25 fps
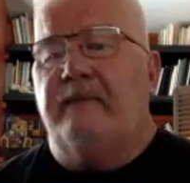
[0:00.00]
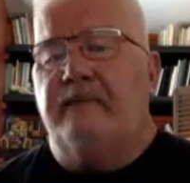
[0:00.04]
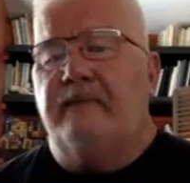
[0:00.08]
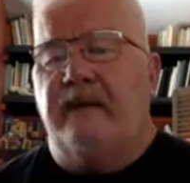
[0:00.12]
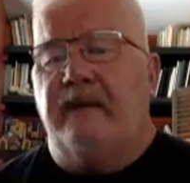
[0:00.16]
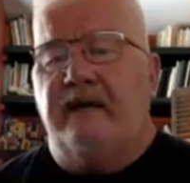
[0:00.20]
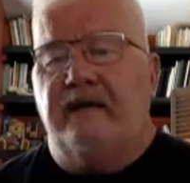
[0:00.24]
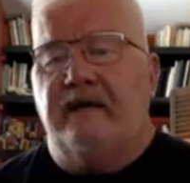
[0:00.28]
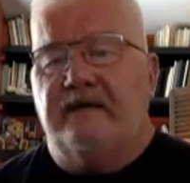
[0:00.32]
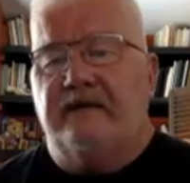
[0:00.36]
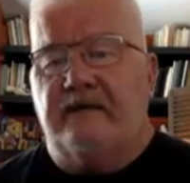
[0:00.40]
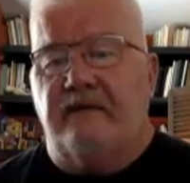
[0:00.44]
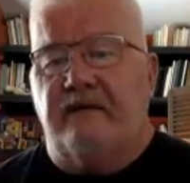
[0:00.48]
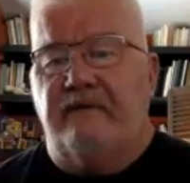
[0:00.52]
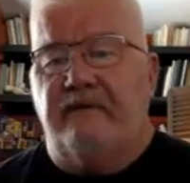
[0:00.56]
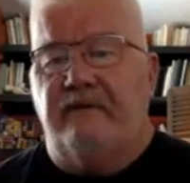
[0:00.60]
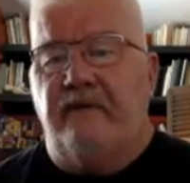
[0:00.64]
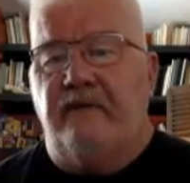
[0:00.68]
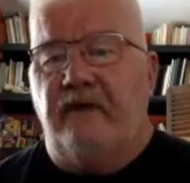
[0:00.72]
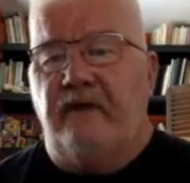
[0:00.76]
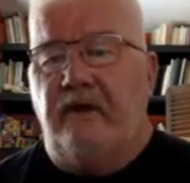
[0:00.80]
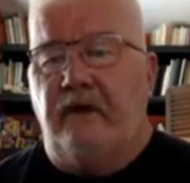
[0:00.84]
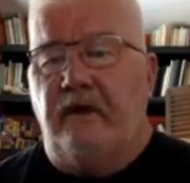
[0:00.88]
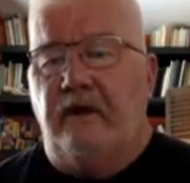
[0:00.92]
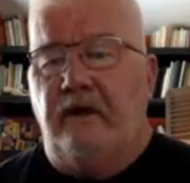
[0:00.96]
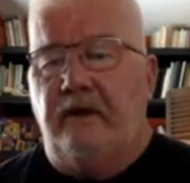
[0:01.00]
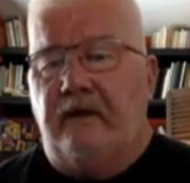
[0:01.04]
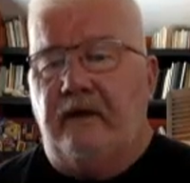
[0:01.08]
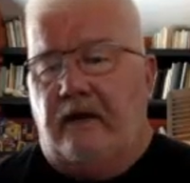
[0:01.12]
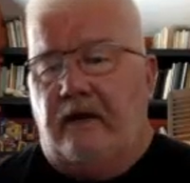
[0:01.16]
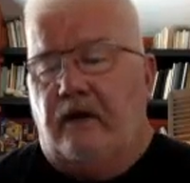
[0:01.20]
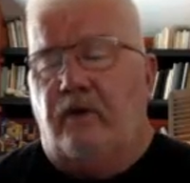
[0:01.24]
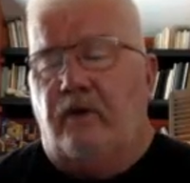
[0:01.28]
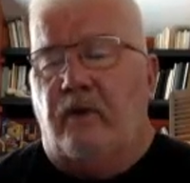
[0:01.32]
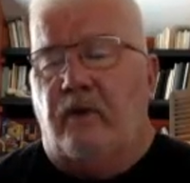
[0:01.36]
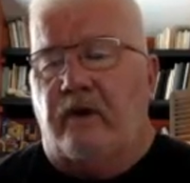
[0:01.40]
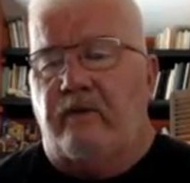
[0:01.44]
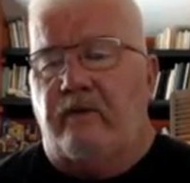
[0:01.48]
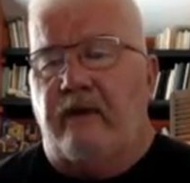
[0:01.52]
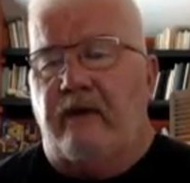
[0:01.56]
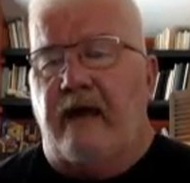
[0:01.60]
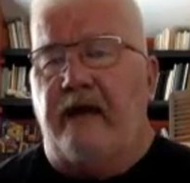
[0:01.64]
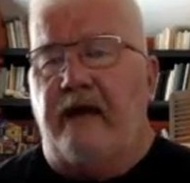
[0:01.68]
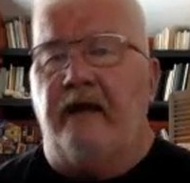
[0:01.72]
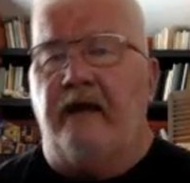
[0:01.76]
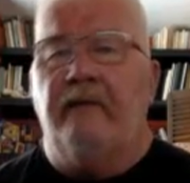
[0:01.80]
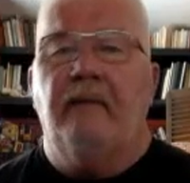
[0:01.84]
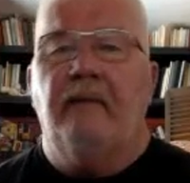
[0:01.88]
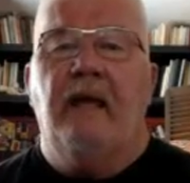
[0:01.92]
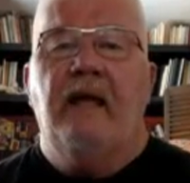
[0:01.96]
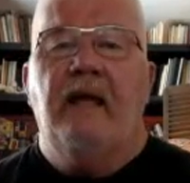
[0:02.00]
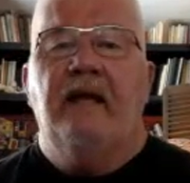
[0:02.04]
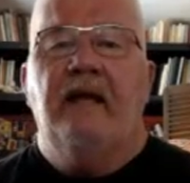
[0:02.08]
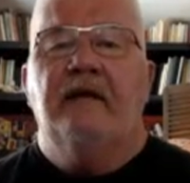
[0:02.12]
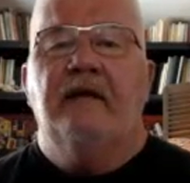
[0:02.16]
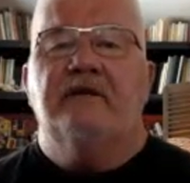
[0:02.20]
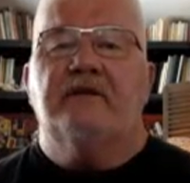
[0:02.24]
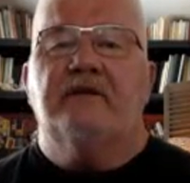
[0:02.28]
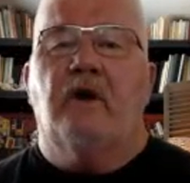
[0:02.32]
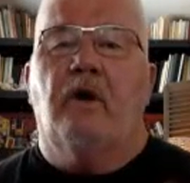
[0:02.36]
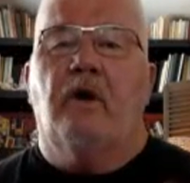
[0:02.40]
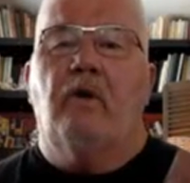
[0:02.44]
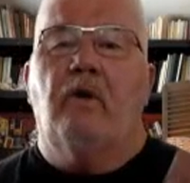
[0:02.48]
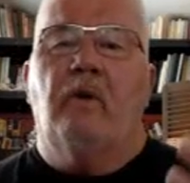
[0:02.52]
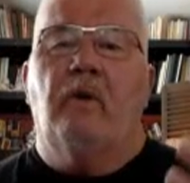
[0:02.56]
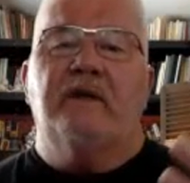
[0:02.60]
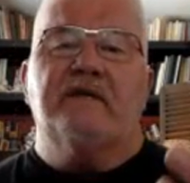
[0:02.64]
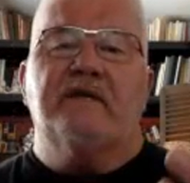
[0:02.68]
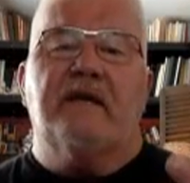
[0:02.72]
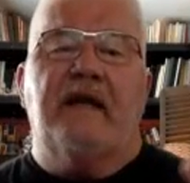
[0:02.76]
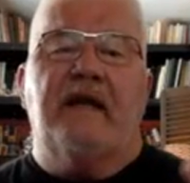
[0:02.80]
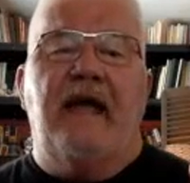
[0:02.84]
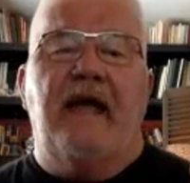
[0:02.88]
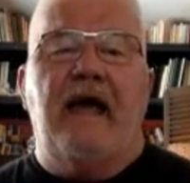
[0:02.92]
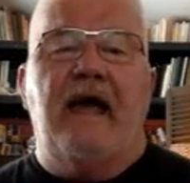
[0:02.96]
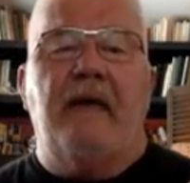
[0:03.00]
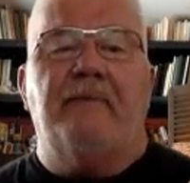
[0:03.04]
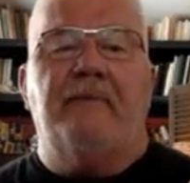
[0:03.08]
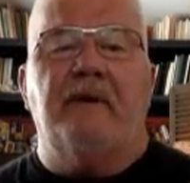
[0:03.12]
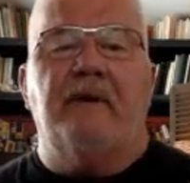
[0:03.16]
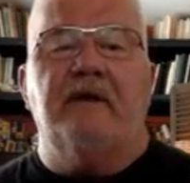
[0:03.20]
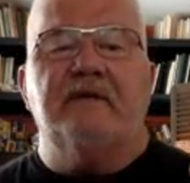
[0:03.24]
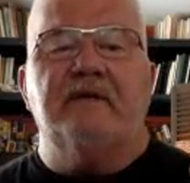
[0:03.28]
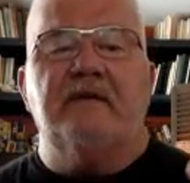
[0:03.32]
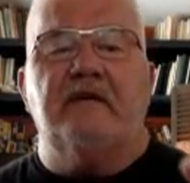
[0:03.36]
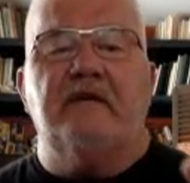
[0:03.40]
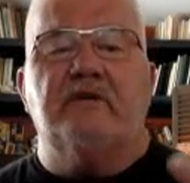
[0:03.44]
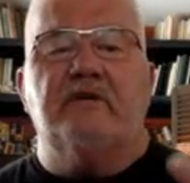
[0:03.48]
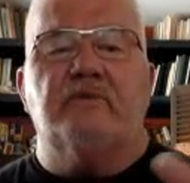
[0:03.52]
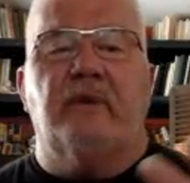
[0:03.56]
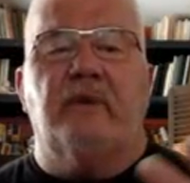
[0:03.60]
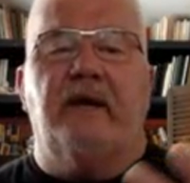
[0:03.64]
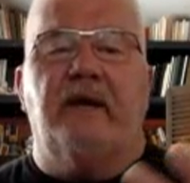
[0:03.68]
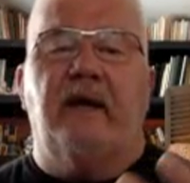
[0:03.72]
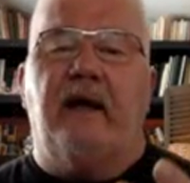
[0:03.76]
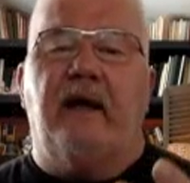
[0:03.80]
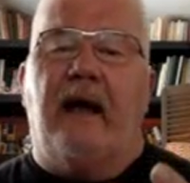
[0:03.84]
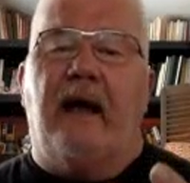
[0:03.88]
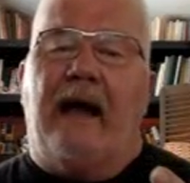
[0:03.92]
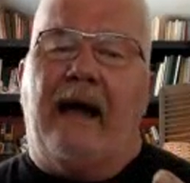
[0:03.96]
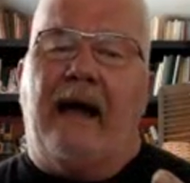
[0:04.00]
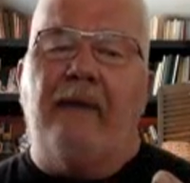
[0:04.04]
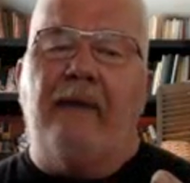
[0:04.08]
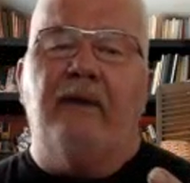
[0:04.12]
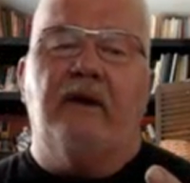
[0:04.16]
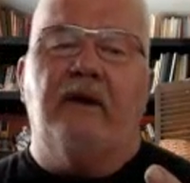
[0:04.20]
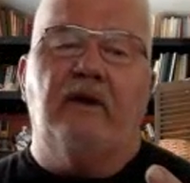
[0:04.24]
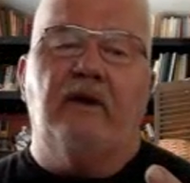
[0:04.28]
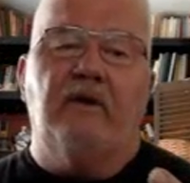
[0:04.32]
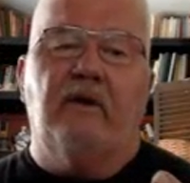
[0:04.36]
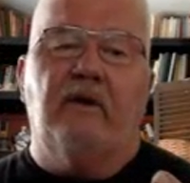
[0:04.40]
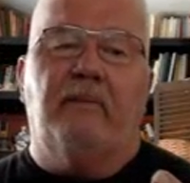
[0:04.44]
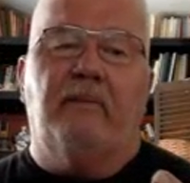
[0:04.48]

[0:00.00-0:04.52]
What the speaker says: because of that you weren't ready. So what's going to happen is each week I would do a